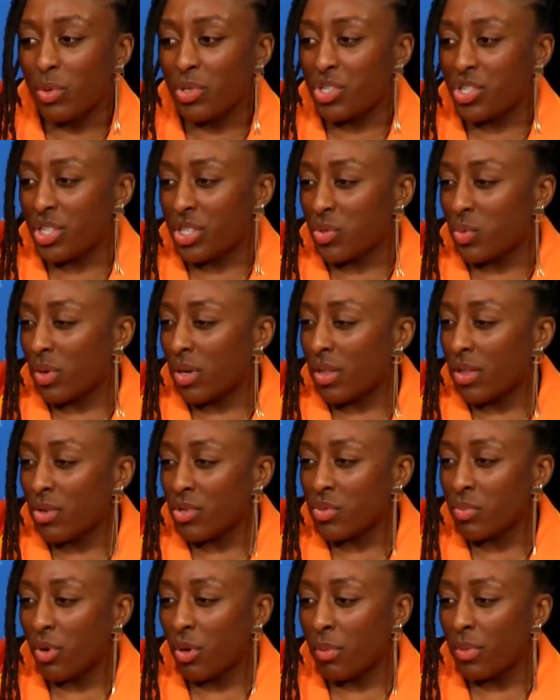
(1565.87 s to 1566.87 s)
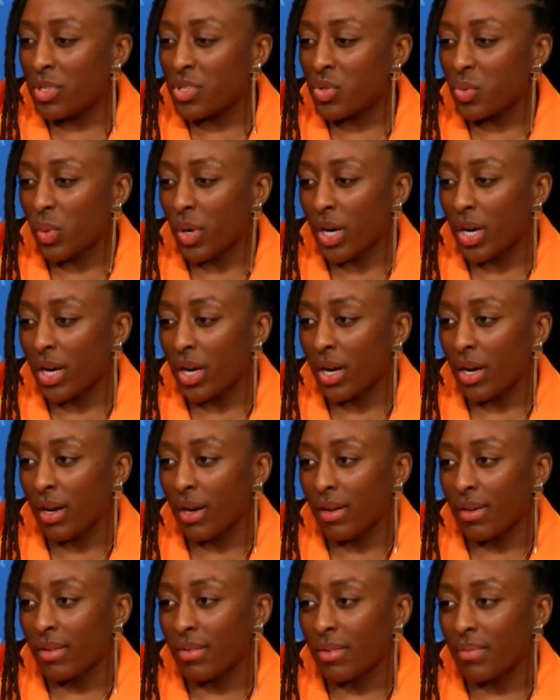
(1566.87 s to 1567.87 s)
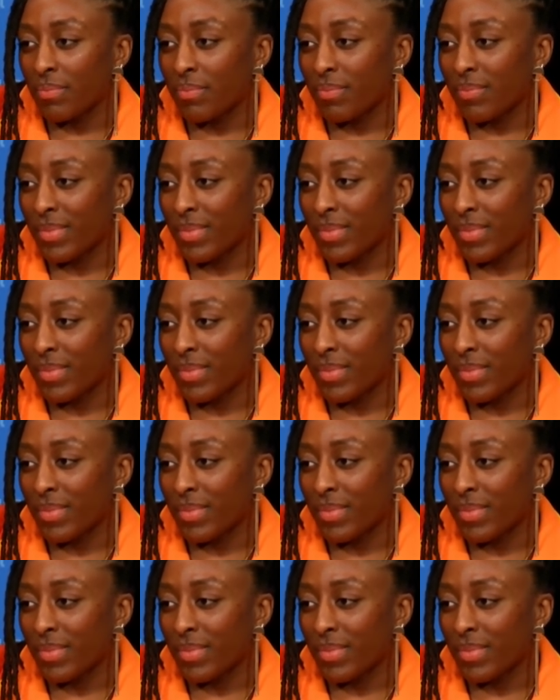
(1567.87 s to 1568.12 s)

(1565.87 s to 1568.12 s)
was just one of those moments where